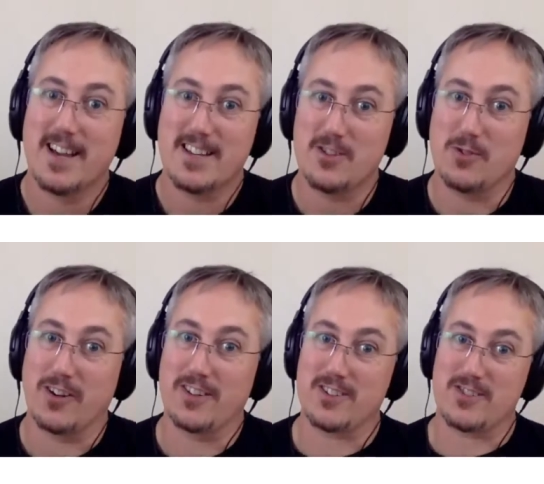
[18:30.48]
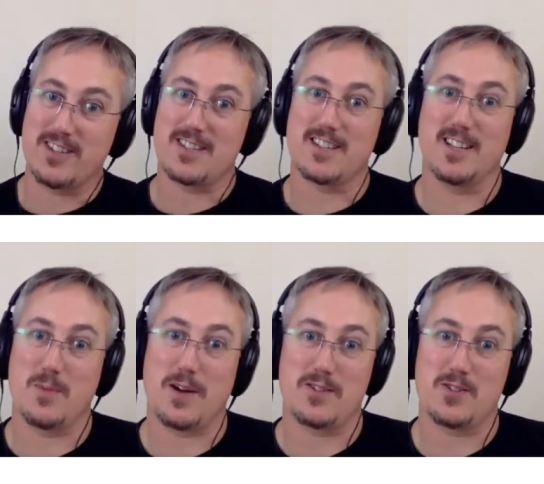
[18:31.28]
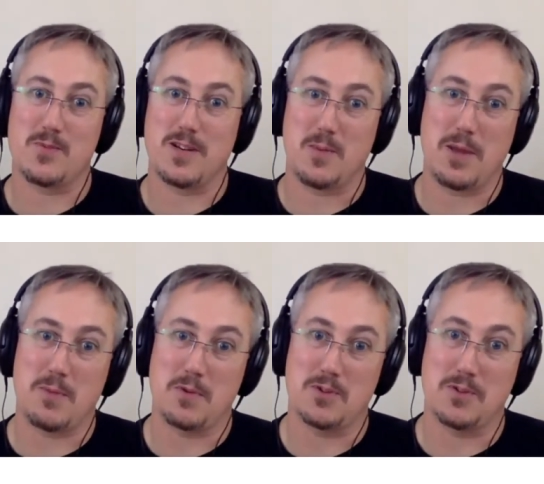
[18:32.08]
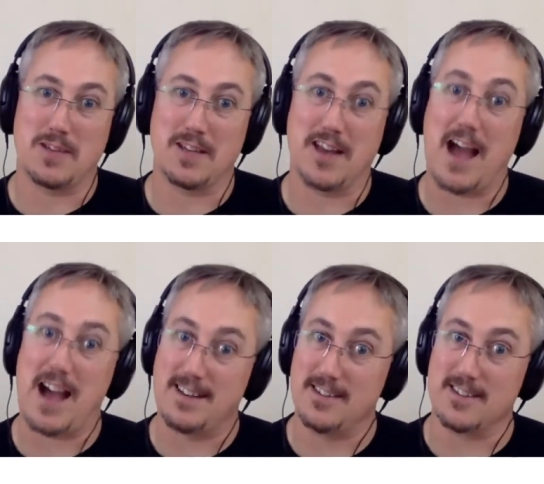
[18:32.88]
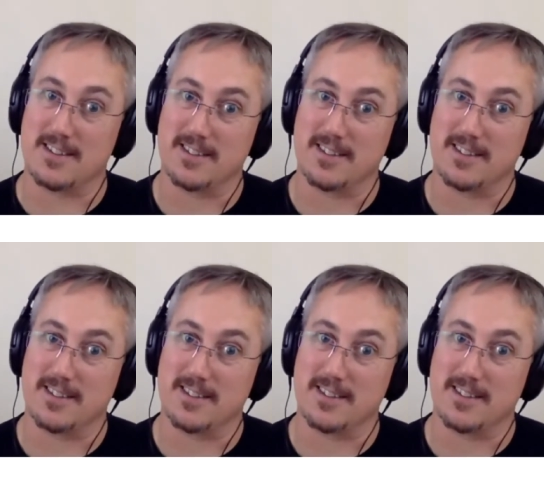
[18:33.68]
you've heard us recently about too many people doing an and.